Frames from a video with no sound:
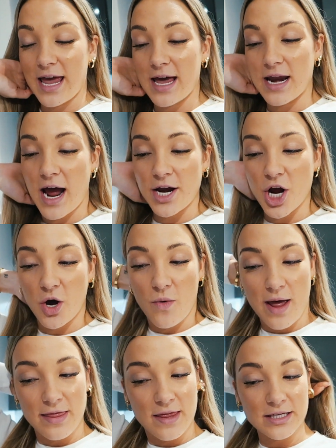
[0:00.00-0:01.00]
And I know
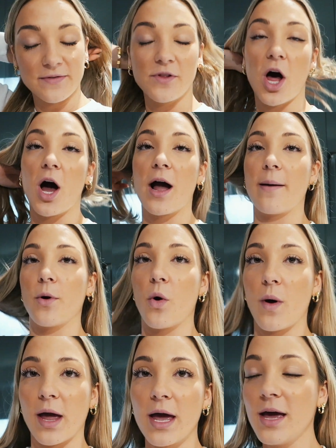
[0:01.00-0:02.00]
in this vlog, I'm
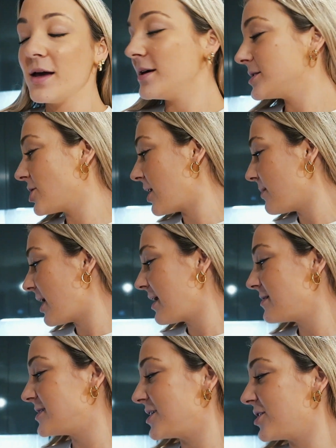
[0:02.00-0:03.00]
going, sorry,
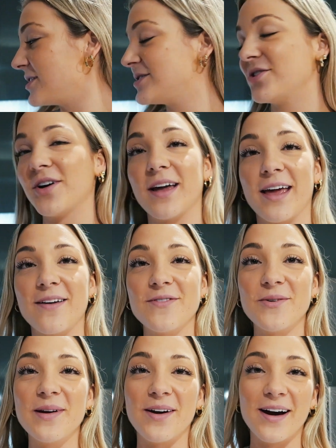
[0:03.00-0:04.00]
my dinner is still cooking if
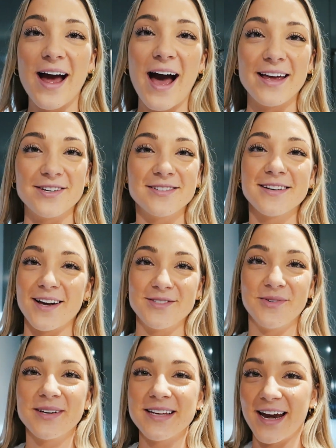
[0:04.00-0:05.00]
you hear it. I just got
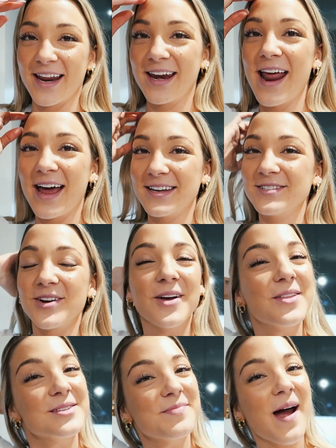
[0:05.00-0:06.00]
too excited and had to show
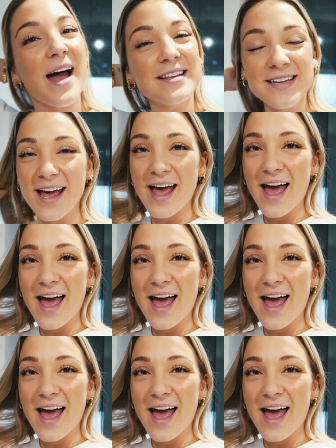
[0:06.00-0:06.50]
you the surprise.